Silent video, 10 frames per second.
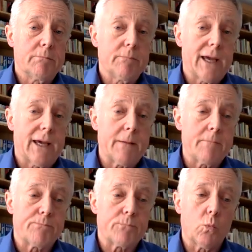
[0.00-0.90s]

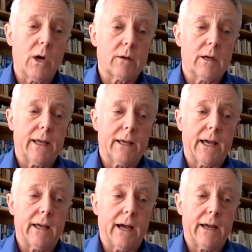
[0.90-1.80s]

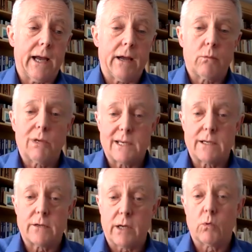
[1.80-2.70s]
I will
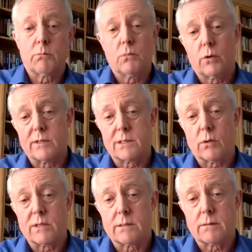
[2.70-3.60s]
send around one more
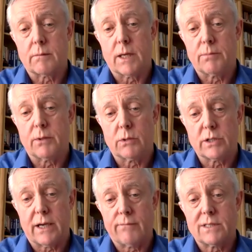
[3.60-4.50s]
resource, maybe, which
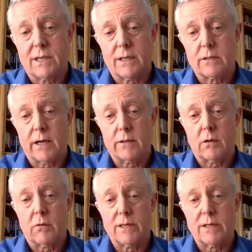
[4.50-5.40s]
I haven't sent around
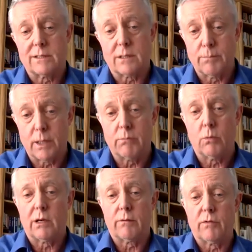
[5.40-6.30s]
already. Some people
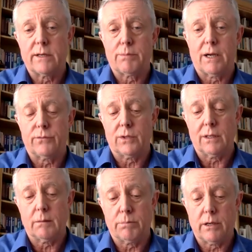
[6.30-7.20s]
will have read about
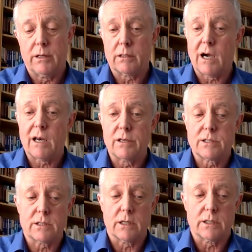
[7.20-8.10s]
the Imperial College
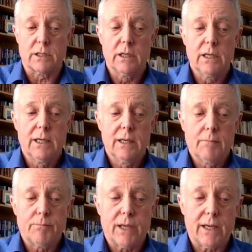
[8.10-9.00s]
study.
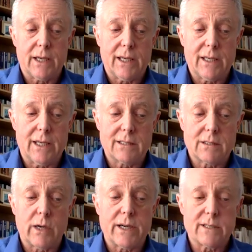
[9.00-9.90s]
Yes. It's
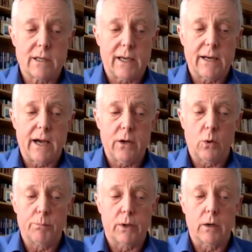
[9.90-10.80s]
quite an
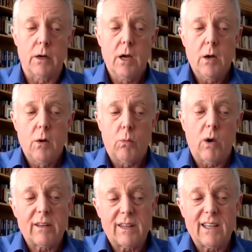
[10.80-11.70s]
eye-opener.
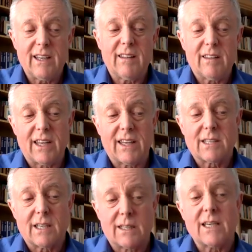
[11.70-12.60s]
One of the
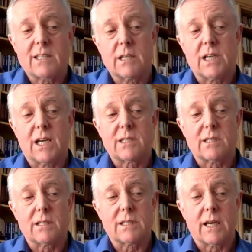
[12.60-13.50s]
things that they
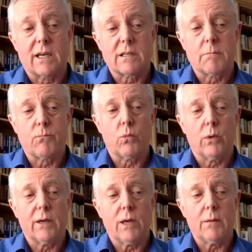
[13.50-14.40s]
suggest is that
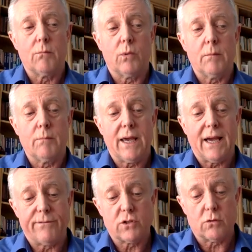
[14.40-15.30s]
we may
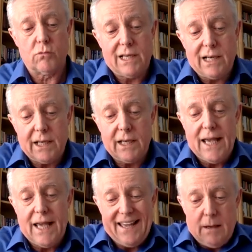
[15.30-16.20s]
have to be really
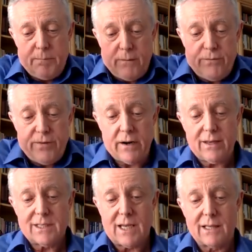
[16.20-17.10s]
very
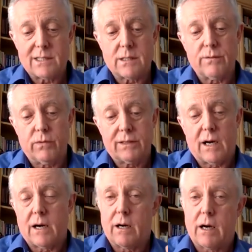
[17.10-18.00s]
intensive with
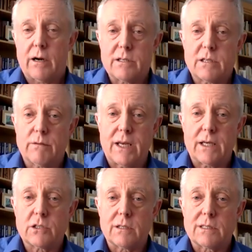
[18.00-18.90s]
our
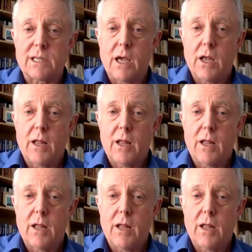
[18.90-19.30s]
interventions,